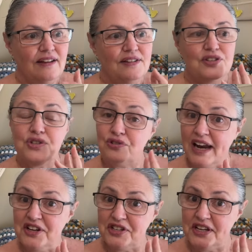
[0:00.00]

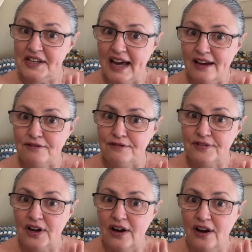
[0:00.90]
Strangely enough,
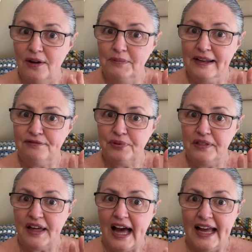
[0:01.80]
I'm left
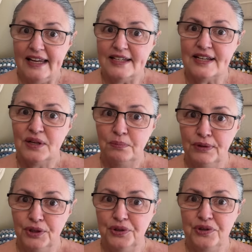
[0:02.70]
with 8
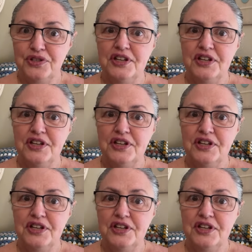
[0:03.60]
blues.